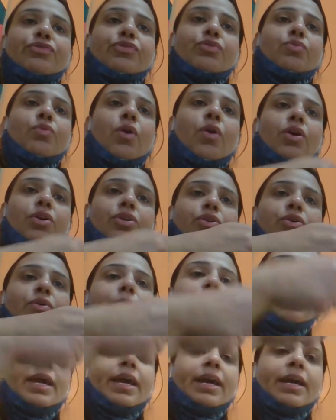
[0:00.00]
If you want to
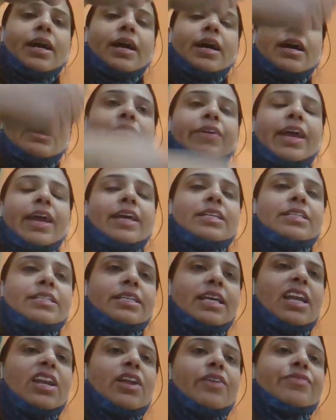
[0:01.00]
make a weighing
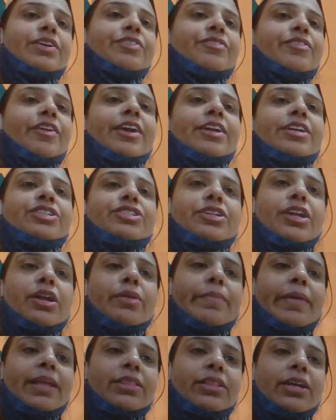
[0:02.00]
scale of the
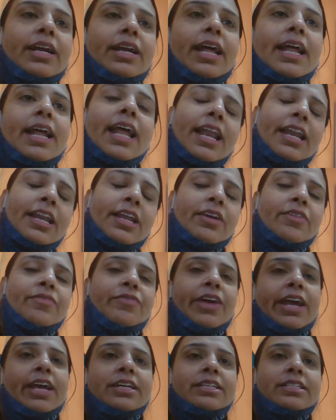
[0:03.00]
traditional method and any
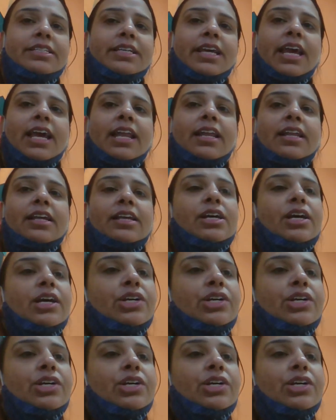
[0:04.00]
weighing scale,